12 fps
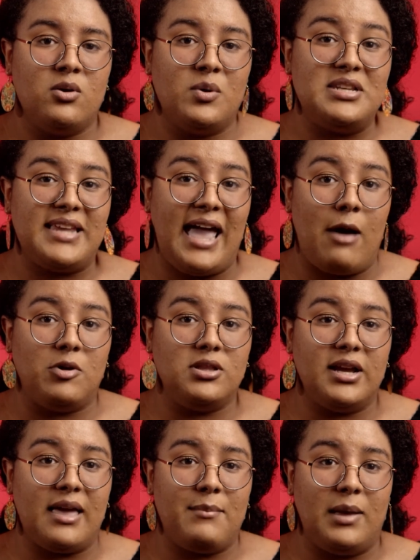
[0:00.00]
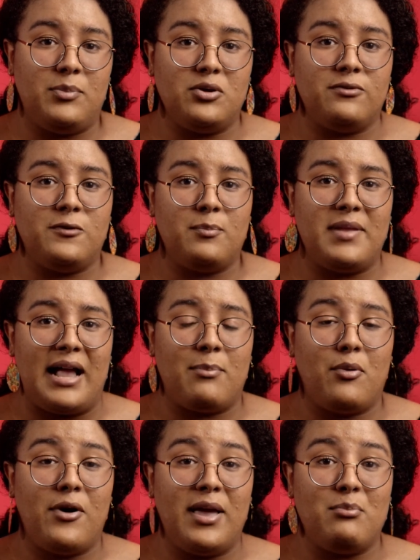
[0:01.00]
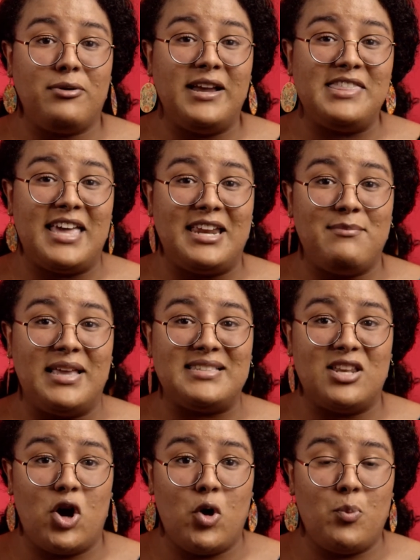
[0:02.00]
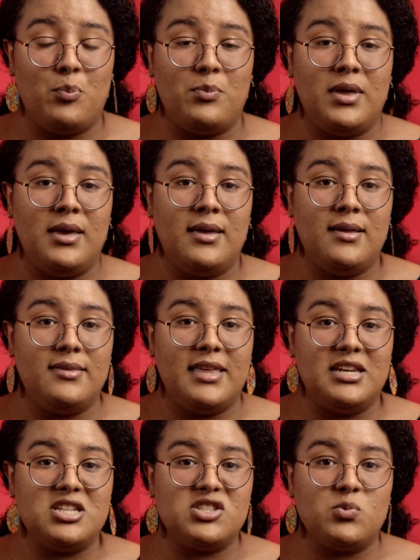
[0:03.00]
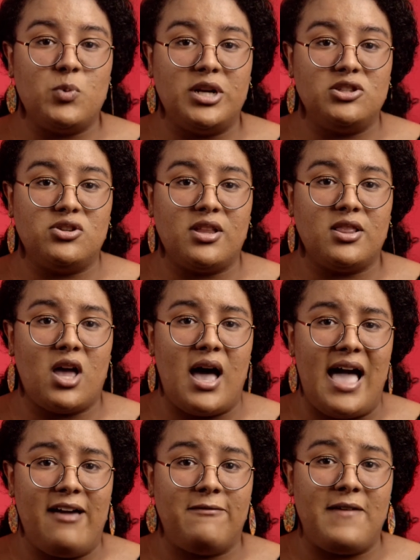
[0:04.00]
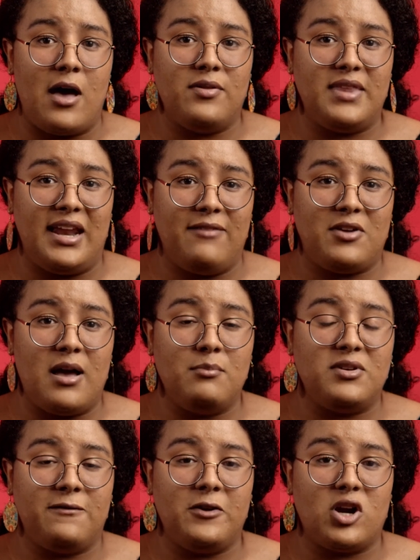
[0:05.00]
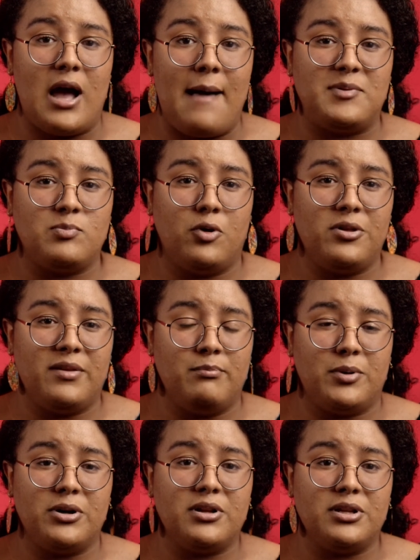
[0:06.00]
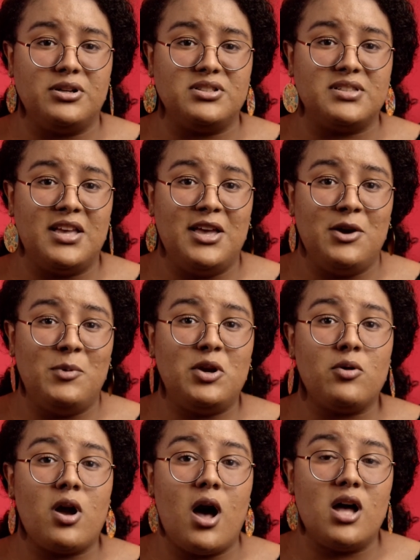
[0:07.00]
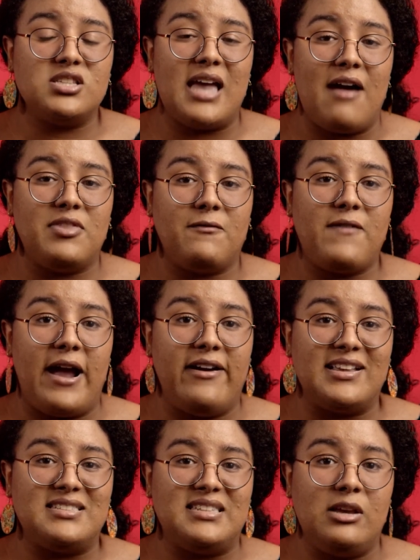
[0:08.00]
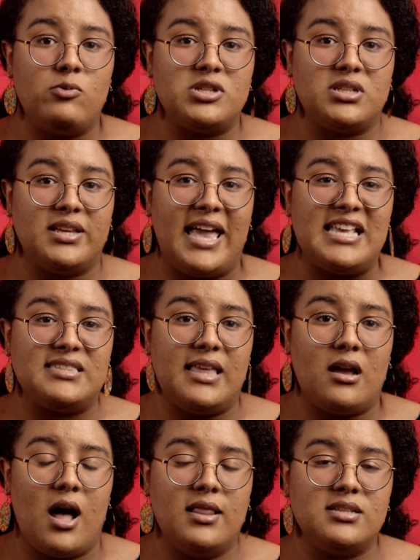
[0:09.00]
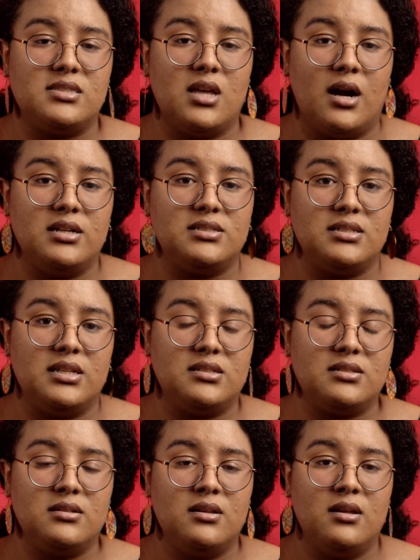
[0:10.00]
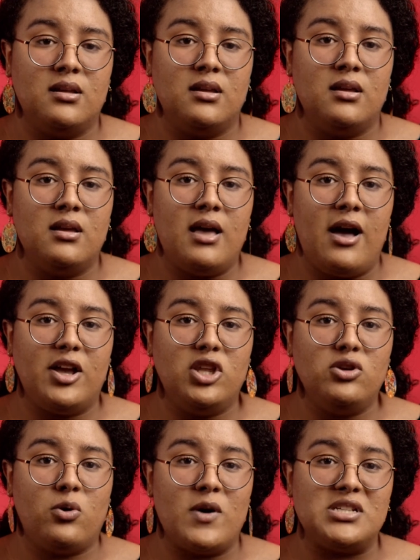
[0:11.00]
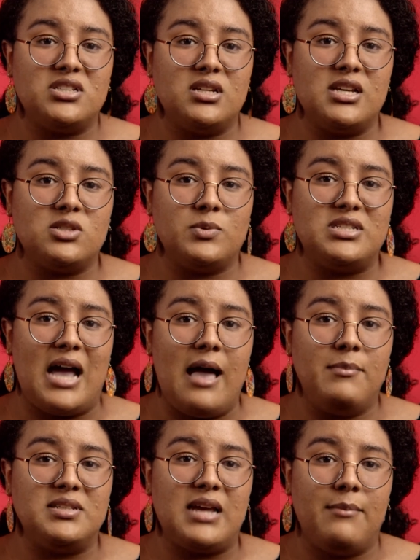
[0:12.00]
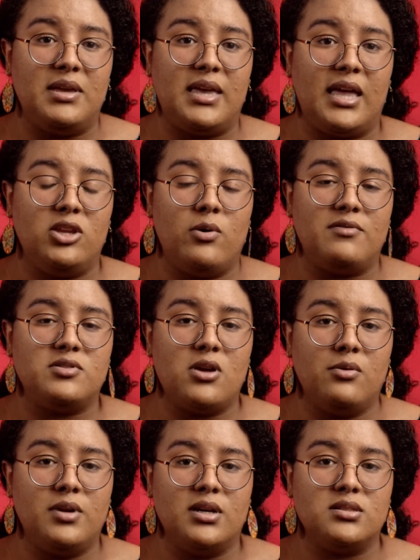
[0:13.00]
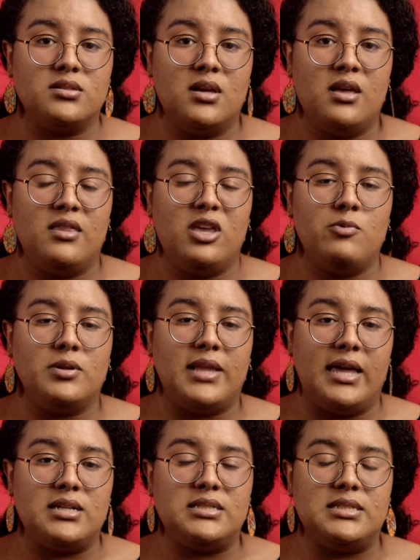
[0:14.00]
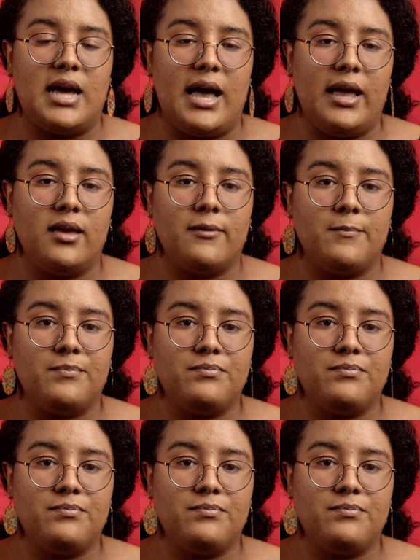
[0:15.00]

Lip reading: One day I will look at my beautiful black boy and pray that he makes it home, that he doesn't run into the law. I have found that I have come to fear cops more than burglars. We don't call to have the fire extinguished in case they call us the arsonist. How can you question us when time and time again you have shown us that you will let us die?